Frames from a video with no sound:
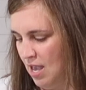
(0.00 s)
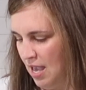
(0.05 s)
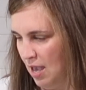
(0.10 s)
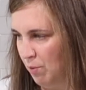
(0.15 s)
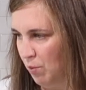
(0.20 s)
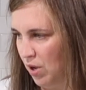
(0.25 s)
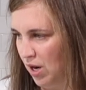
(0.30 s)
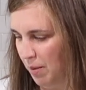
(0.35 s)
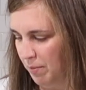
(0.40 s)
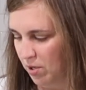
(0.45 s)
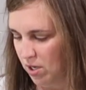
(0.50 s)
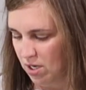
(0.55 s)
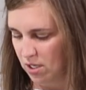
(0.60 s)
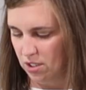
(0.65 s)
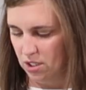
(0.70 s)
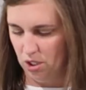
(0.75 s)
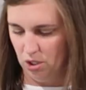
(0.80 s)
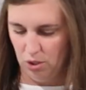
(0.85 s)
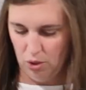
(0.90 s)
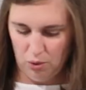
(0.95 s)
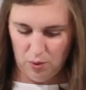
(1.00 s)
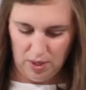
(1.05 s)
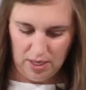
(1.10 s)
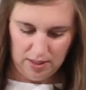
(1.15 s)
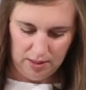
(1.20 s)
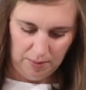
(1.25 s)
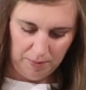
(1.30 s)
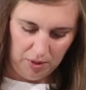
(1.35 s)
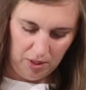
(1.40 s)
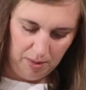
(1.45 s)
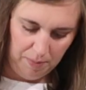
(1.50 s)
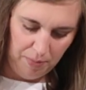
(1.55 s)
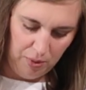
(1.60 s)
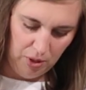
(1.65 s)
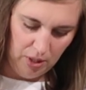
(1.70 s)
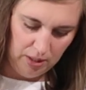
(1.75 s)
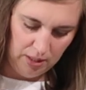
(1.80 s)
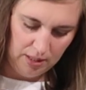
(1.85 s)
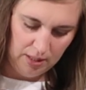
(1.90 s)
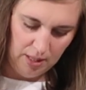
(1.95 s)
And what I'm gonna do is I'm gonna
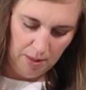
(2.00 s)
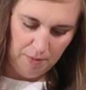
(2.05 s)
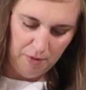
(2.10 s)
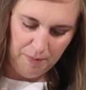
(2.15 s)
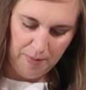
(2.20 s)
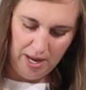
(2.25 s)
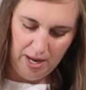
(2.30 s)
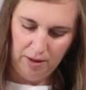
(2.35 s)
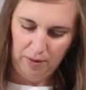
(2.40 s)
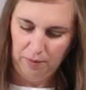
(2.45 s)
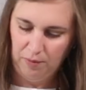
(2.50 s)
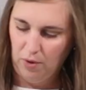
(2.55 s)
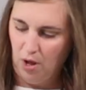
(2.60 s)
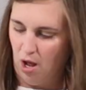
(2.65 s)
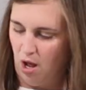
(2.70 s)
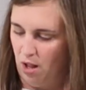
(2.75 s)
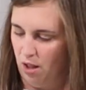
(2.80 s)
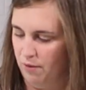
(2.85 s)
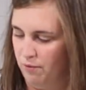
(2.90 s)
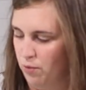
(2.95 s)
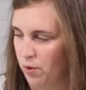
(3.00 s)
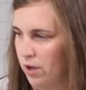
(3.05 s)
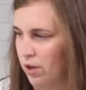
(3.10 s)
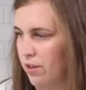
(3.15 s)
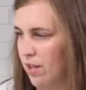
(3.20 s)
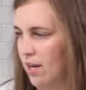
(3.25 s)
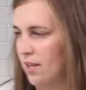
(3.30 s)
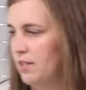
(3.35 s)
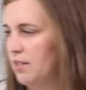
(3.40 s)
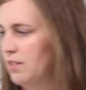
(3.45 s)
put some of my olive oil that I